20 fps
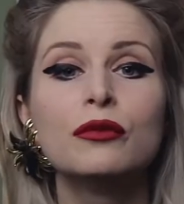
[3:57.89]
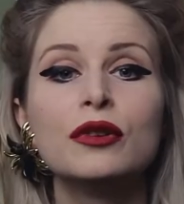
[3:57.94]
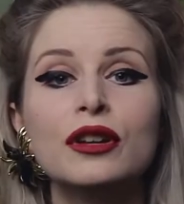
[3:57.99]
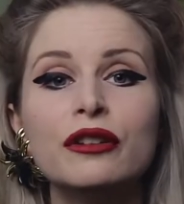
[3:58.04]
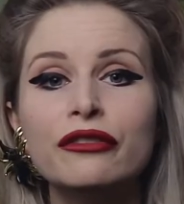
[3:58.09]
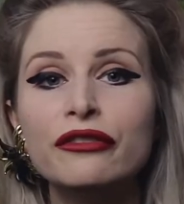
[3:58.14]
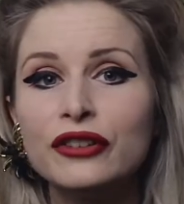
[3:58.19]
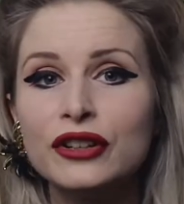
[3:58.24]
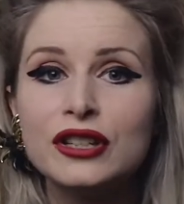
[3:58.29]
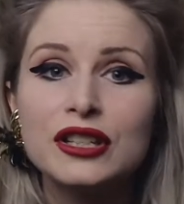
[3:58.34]
When you
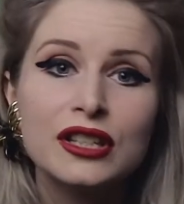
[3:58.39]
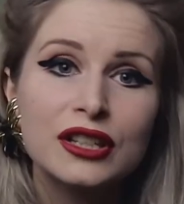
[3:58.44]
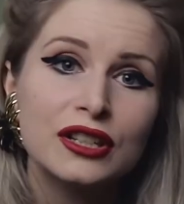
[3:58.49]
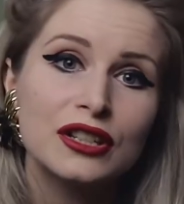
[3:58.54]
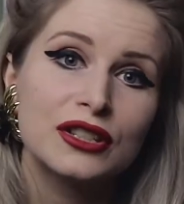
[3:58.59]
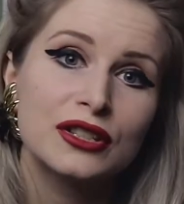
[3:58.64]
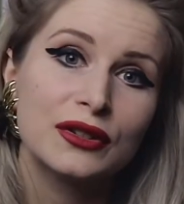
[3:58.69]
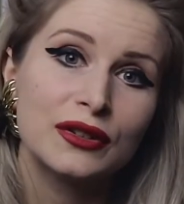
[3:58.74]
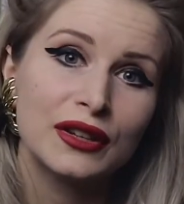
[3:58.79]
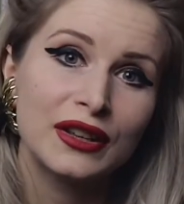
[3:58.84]
first
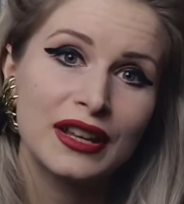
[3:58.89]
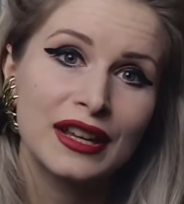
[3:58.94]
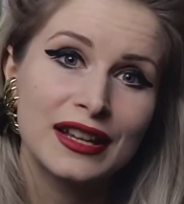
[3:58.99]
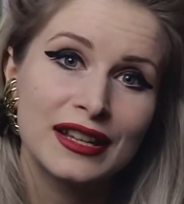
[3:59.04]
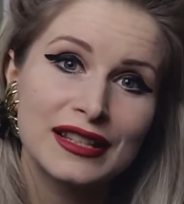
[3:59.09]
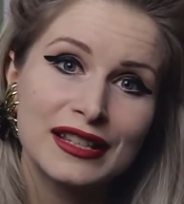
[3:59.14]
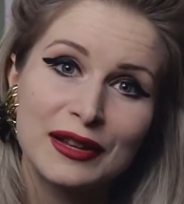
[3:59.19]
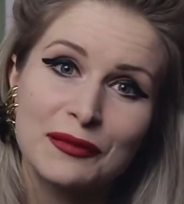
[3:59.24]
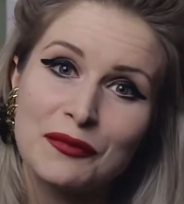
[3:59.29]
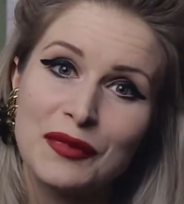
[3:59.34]
start doing
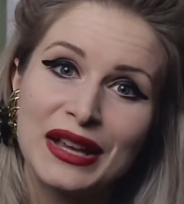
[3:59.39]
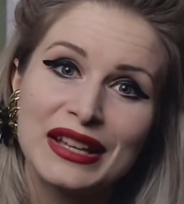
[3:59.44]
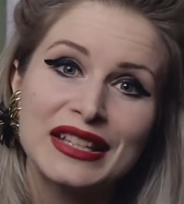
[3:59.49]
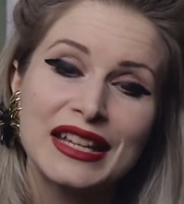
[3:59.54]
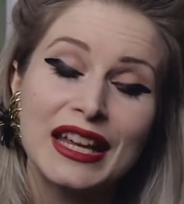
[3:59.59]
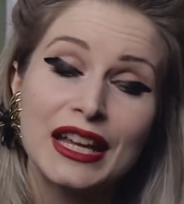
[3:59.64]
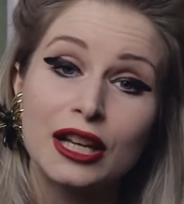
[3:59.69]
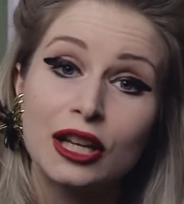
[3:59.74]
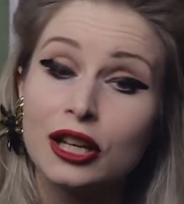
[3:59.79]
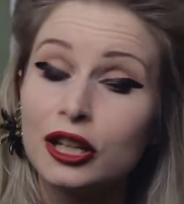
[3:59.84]
this, it may
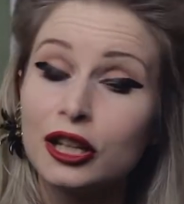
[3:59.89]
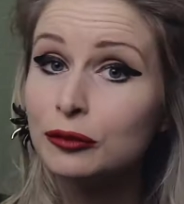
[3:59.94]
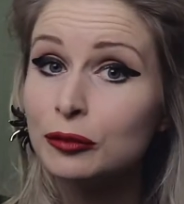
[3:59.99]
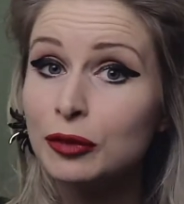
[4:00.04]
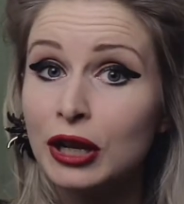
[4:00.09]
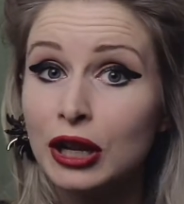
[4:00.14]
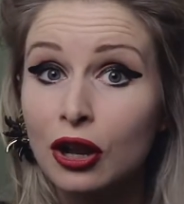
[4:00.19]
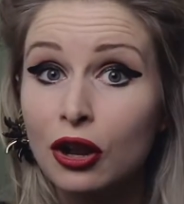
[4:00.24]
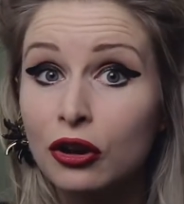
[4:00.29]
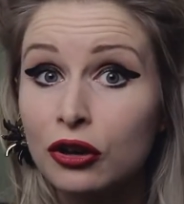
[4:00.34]
take a
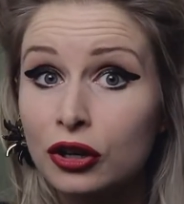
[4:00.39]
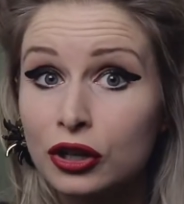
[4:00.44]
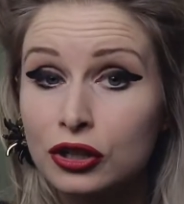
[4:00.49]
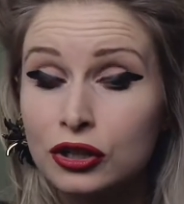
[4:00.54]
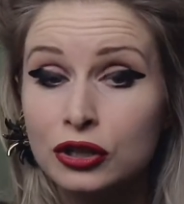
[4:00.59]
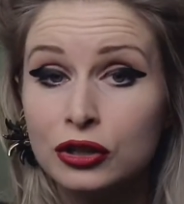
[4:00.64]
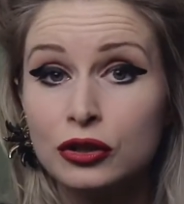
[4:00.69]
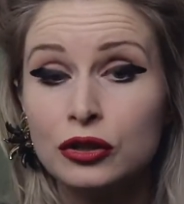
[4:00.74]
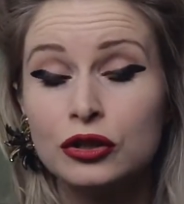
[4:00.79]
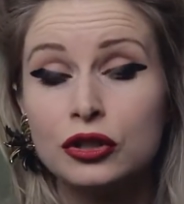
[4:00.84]
bit longer
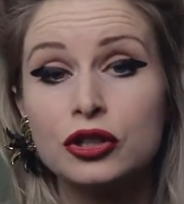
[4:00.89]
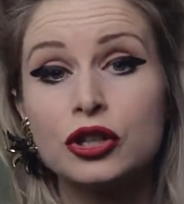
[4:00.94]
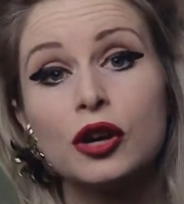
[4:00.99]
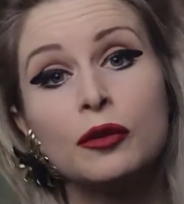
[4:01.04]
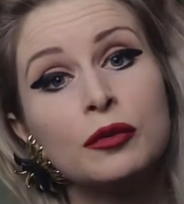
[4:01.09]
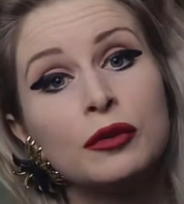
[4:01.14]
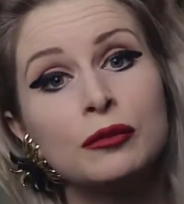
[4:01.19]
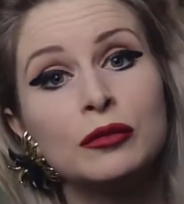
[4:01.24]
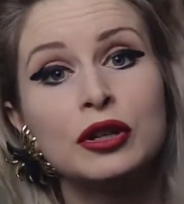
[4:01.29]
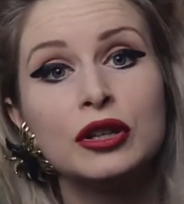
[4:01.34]
to do your
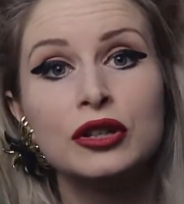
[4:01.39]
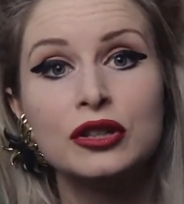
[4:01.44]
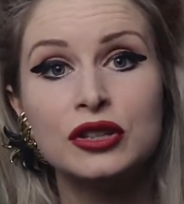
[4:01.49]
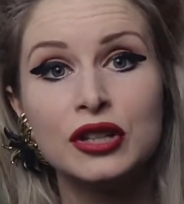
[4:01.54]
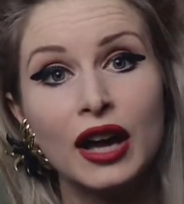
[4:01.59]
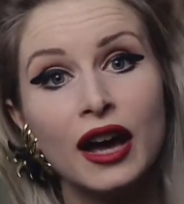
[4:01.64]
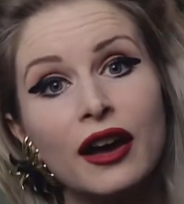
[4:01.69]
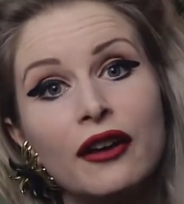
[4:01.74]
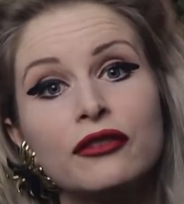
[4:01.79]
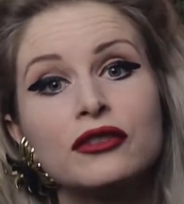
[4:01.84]
shopping because
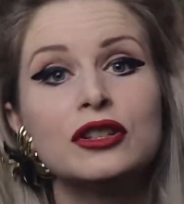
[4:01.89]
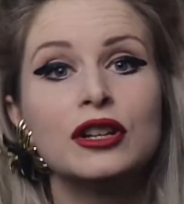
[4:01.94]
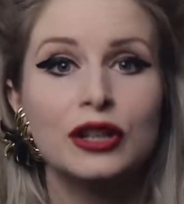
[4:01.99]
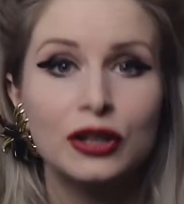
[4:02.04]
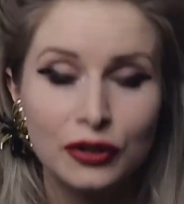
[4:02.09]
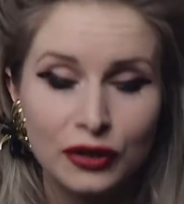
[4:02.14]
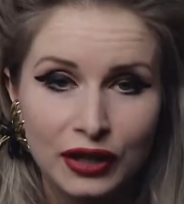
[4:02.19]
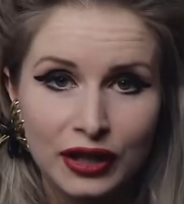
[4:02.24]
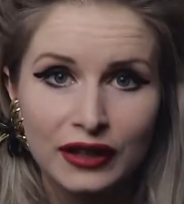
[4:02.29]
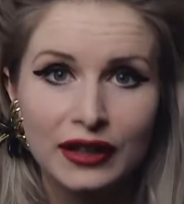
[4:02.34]
you have to
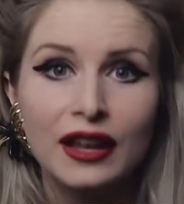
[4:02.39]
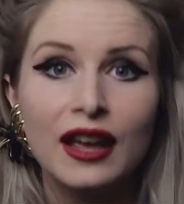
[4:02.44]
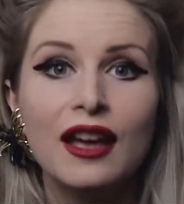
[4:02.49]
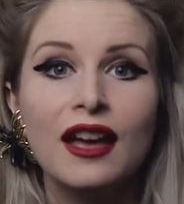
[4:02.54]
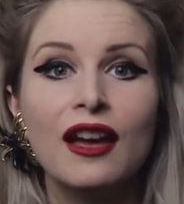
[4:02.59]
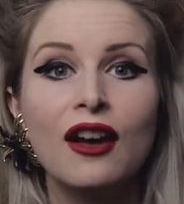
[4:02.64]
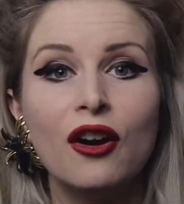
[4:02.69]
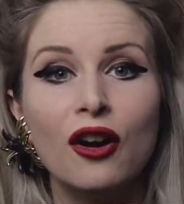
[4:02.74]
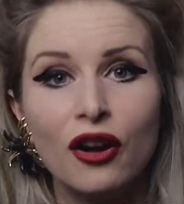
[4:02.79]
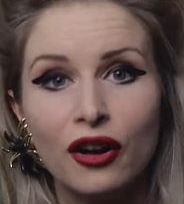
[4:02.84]
look at
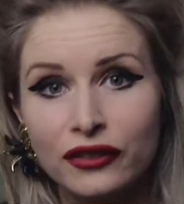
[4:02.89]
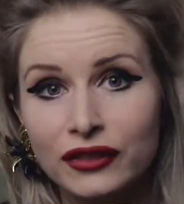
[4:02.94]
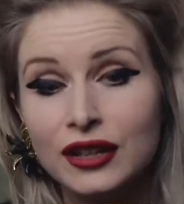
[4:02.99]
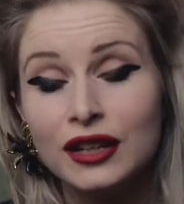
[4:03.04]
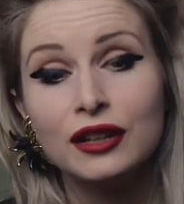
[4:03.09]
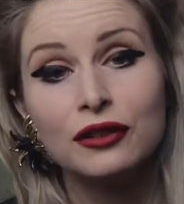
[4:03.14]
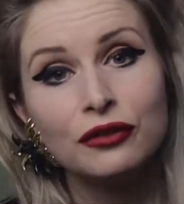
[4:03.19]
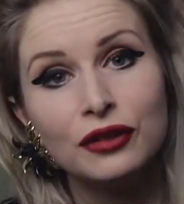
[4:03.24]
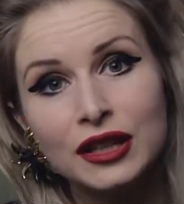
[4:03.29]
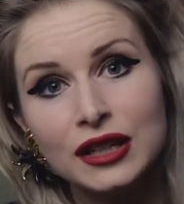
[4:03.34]
the
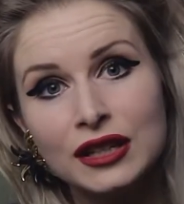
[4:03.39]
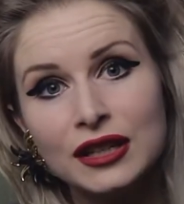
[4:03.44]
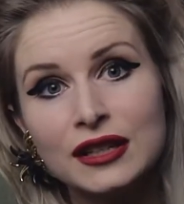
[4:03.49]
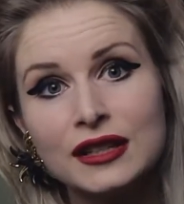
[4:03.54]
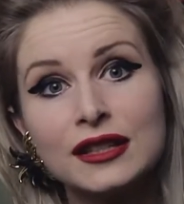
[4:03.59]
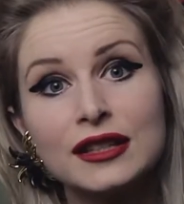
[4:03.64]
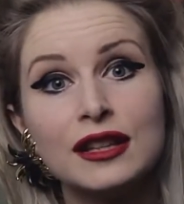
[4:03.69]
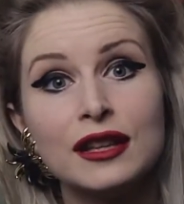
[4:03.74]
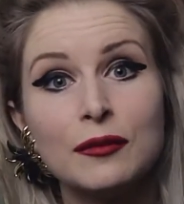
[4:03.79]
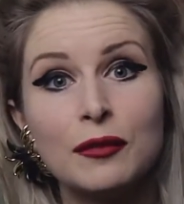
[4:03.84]

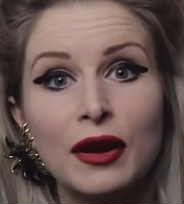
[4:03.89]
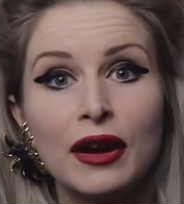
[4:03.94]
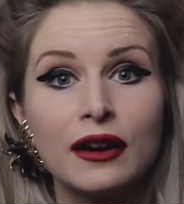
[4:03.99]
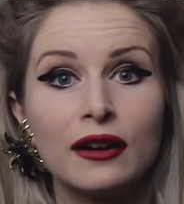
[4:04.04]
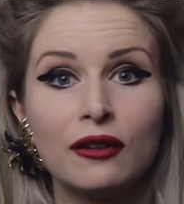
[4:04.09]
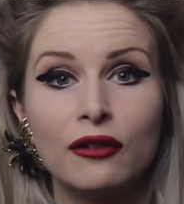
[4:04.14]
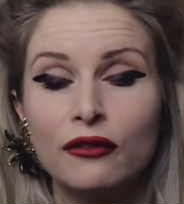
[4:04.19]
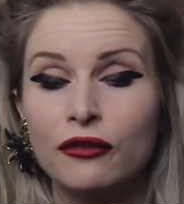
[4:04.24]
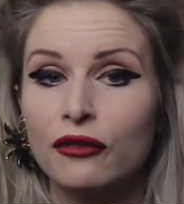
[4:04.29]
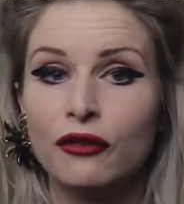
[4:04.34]
ingredients in the
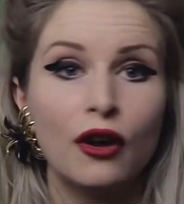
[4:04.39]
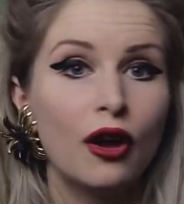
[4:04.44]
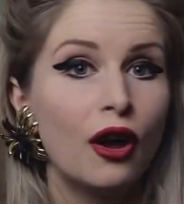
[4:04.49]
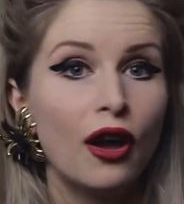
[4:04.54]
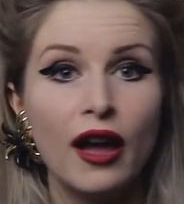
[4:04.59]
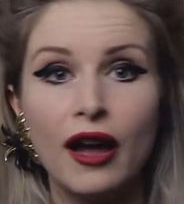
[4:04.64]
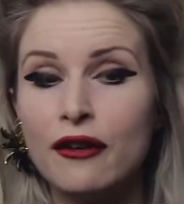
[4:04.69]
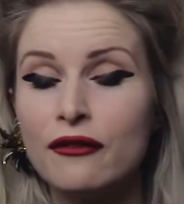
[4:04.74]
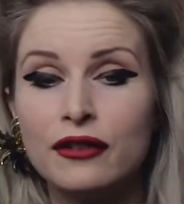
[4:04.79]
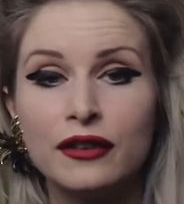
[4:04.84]
back of
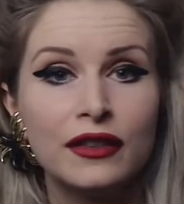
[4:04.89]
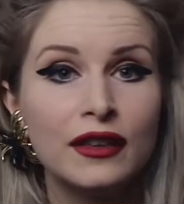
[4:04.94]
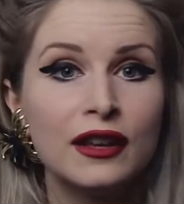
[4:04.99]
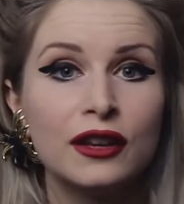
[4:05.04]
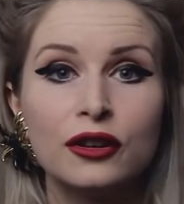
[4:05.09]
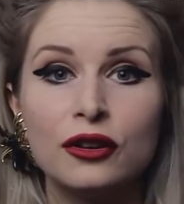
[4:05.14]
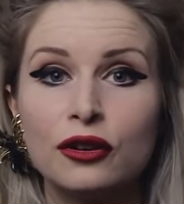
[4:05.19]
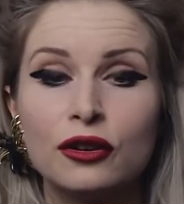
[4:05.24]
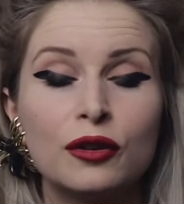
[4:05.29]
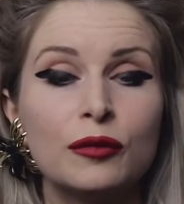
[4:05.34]

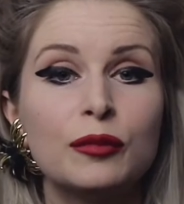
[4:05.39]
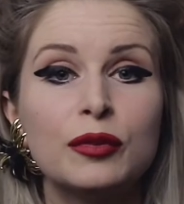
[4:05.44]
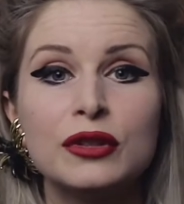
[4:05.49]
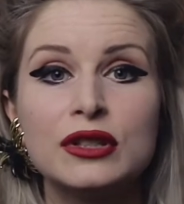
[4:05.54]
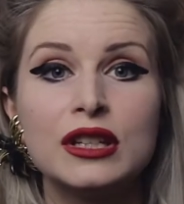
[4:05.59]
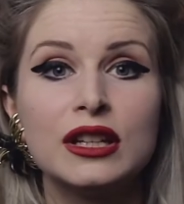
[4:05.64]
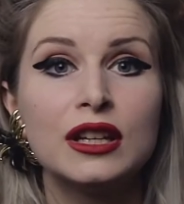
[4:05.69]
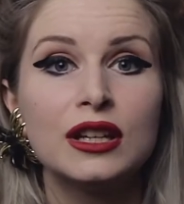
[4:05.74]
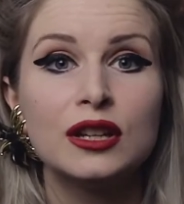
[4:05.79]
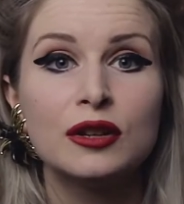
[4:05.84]
everything you're
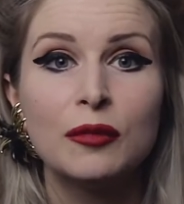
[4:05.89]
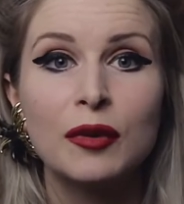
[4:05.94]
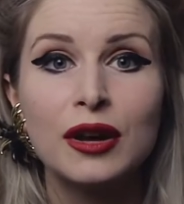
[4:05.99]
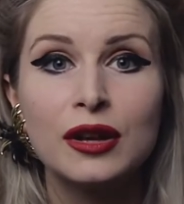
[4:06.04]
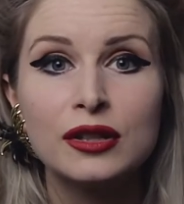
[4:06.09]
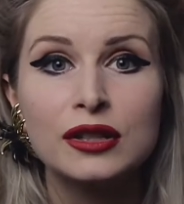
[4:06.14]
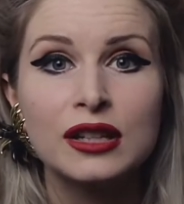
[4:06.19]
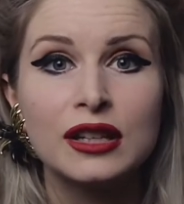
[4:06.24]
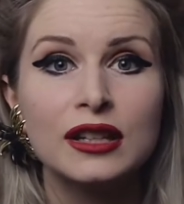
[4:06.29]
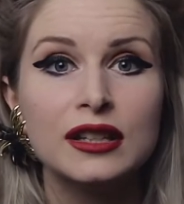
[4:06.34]
putting in your
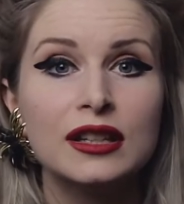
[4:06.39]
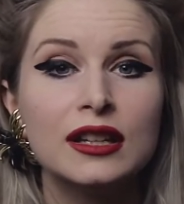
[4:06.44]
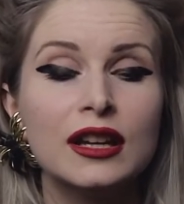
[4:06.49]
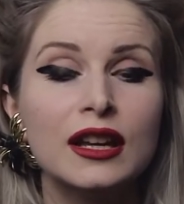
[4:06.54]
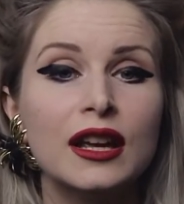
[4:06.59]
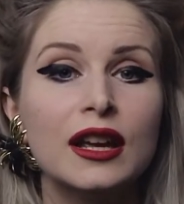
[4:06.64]
basket.